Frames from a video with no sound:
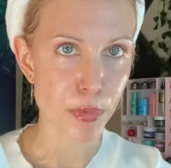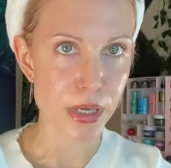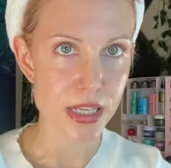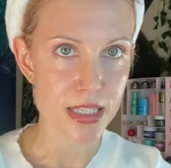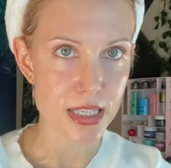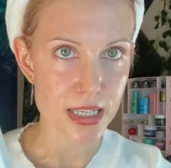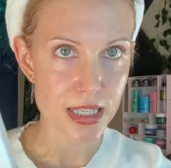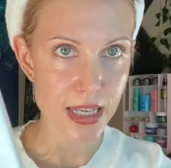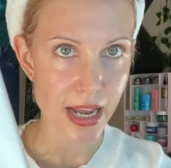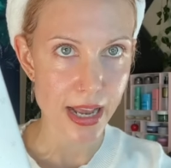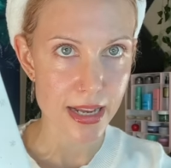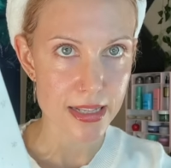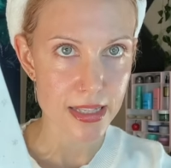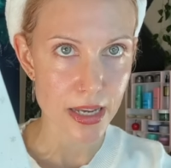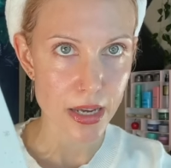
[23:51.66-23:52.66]
but it says it
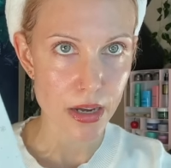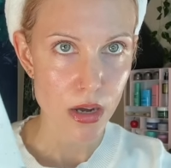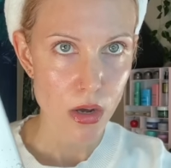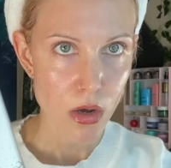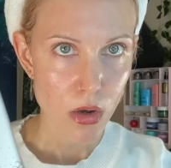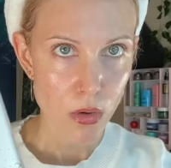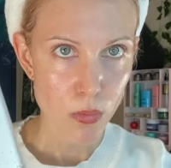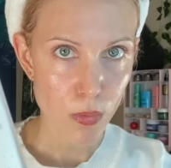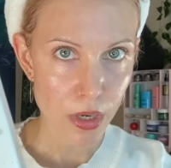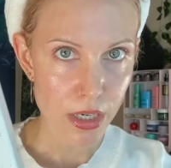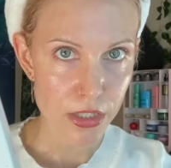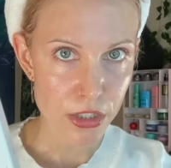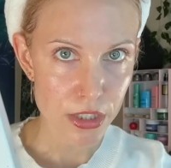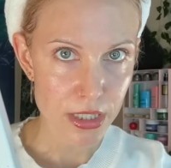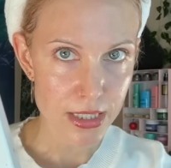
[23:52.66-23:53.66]
has a
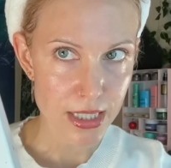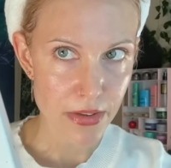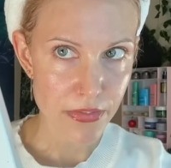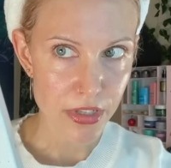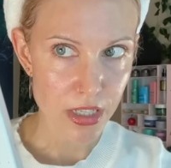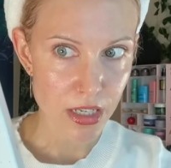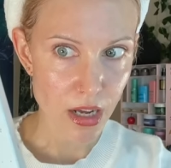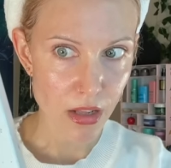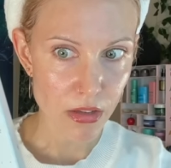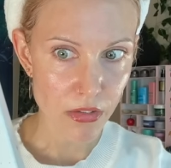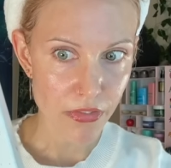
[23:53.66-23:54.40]
$170